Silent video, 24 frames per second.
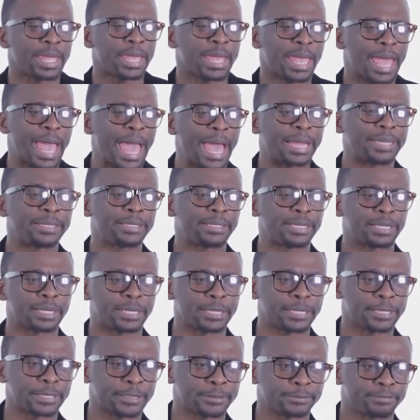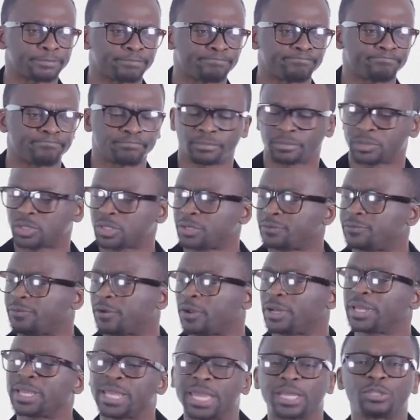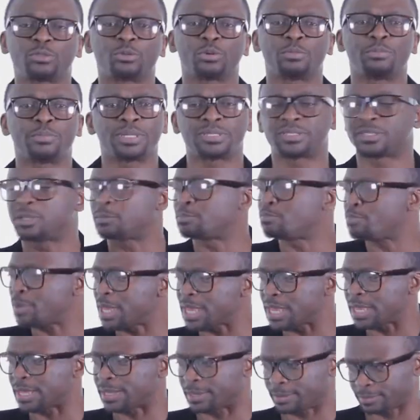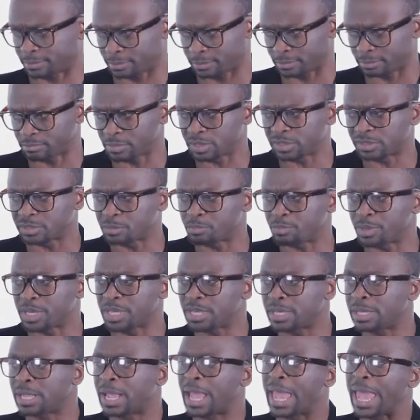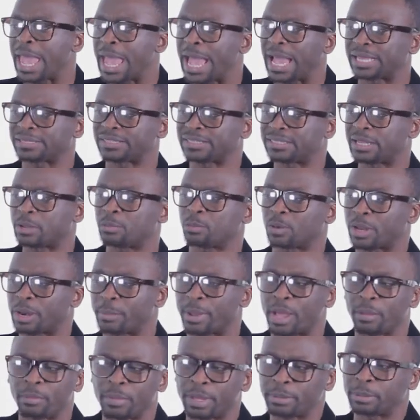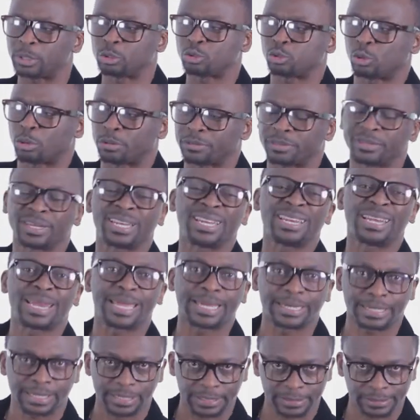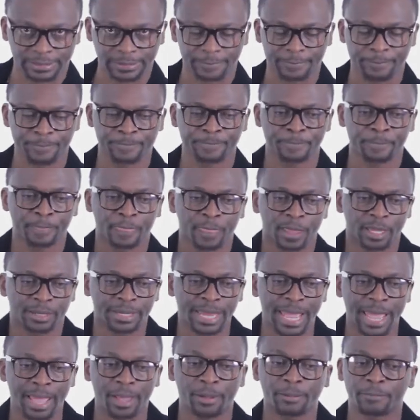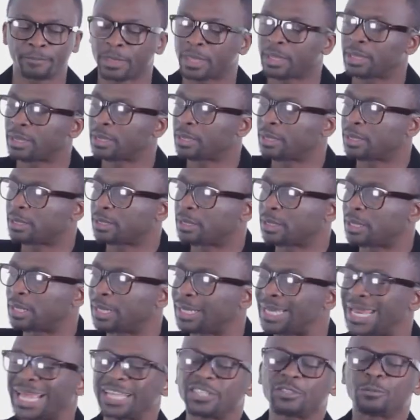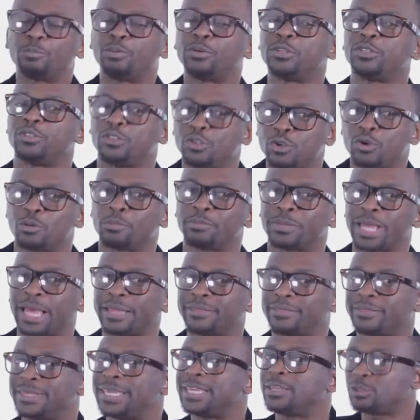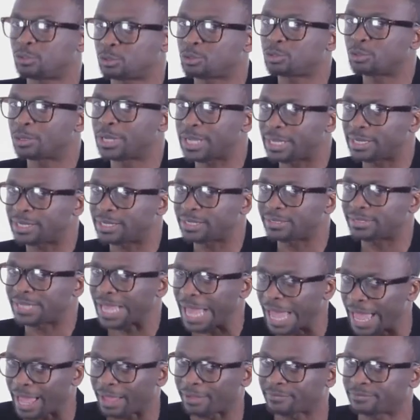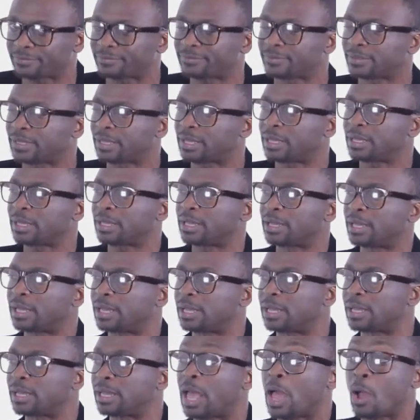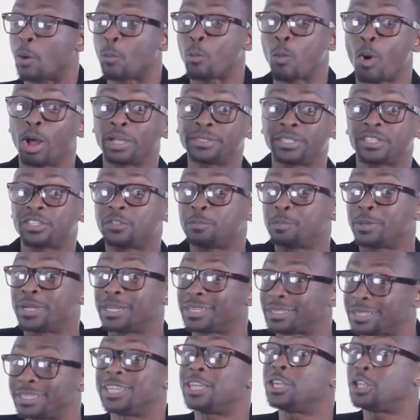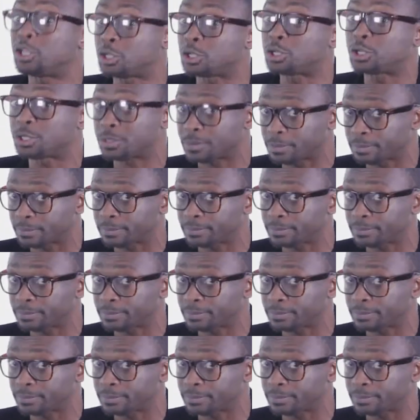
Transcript: And uh, she fornicates with Mr. B. Mr. B has slept with about maybe two or three ladies. Now, let's presume that these two ladies have uh, one spirit each,